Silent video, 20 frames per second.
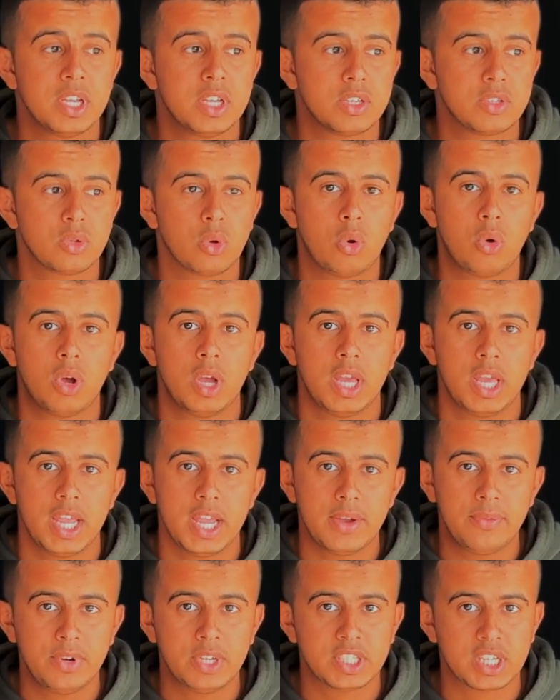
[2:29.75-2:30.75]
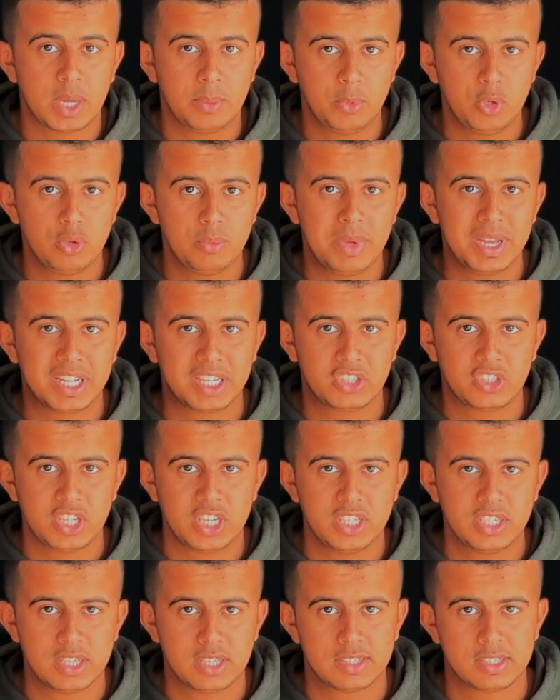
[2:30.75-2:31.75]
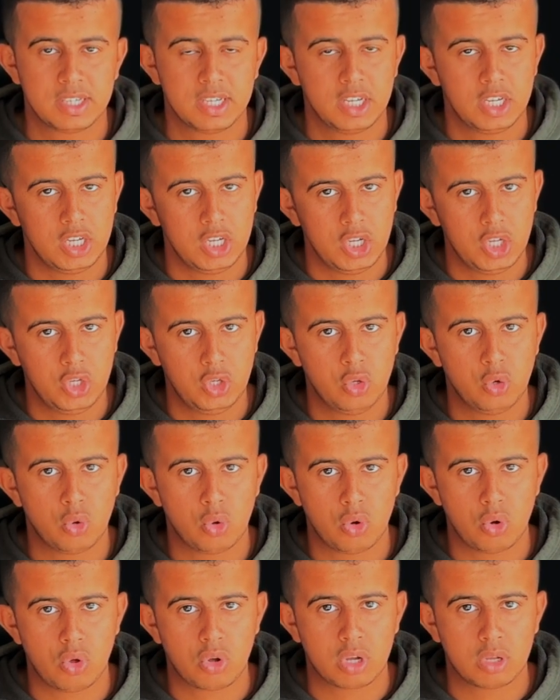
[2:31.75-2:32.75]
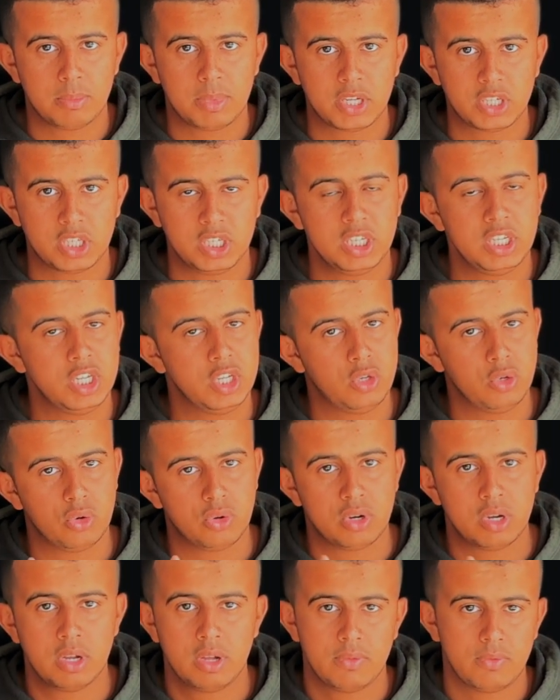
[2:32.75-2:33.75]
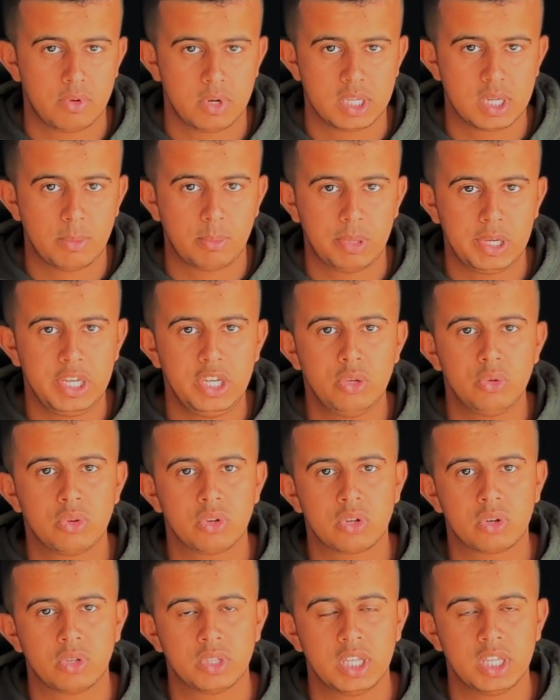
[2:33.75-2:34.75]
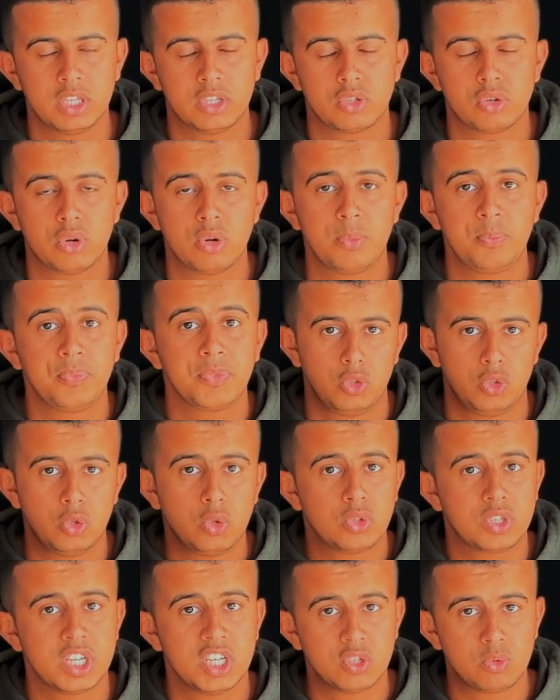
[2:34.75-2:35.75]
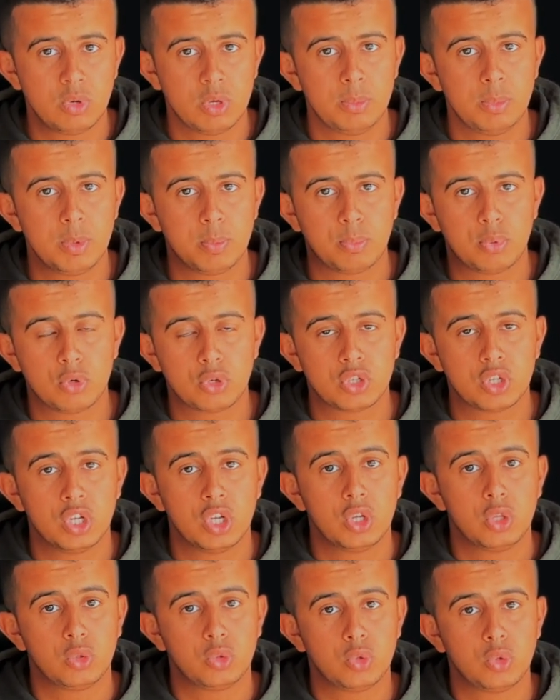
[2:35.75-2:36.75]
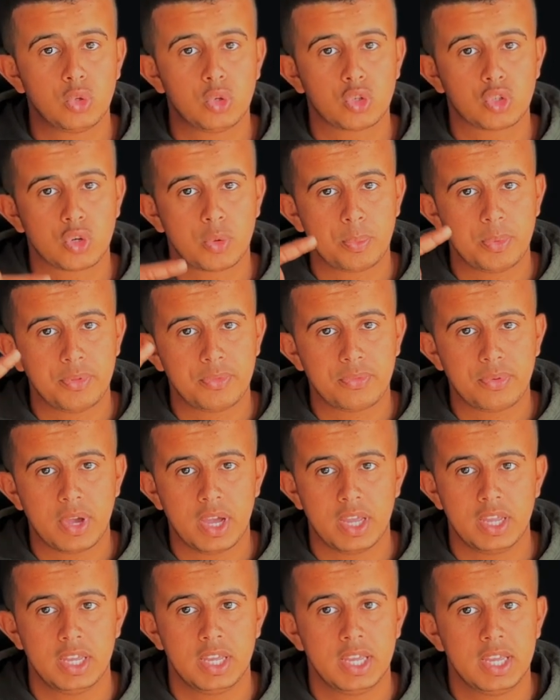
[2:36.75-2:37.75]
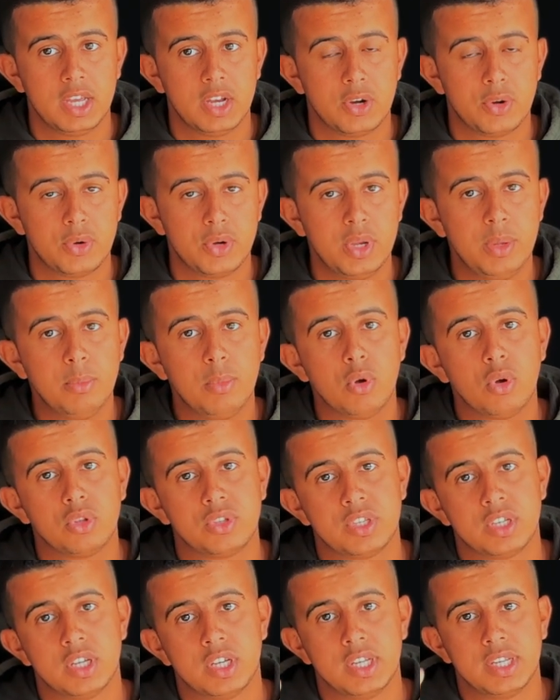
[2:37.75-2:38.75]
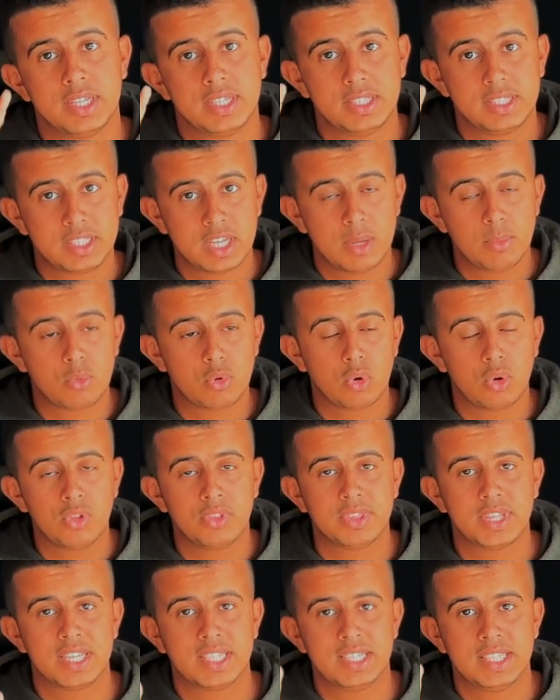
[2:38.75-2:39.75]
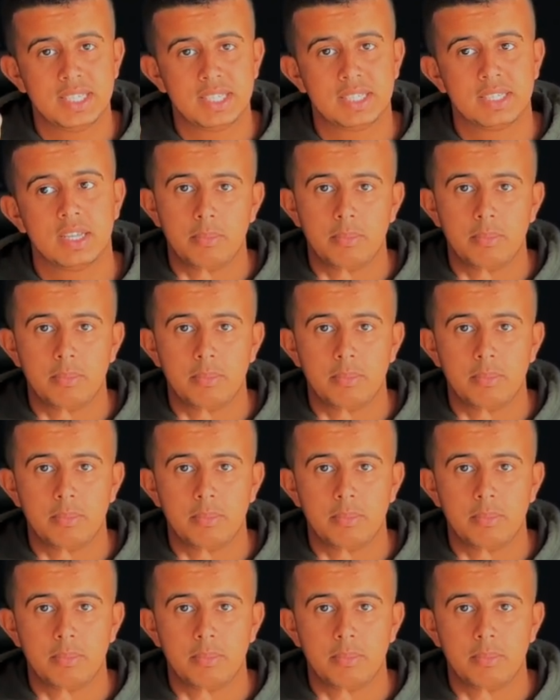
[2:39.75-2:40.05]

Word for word: So every time you make changes in your local machine, in your, for example, in your code editor, your change will be pushed to your Shopify remote temp code that is